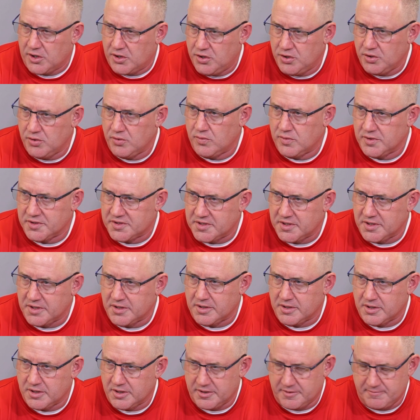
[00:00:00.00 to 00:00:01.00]
Q was
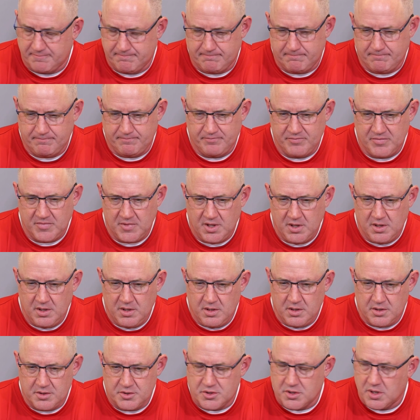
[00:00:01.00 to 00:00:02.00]
here and
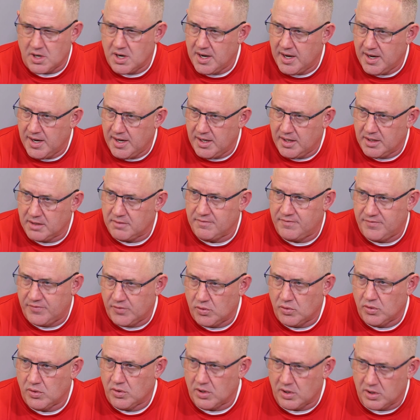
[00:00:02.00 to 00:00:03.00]
Dre and
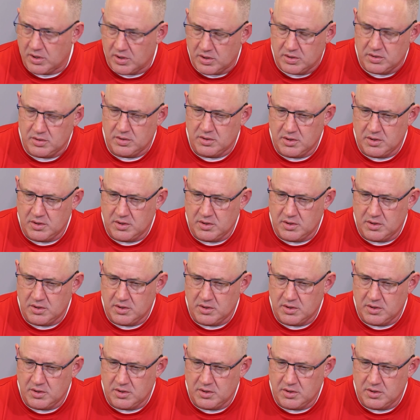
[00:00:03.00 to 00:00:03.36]
4.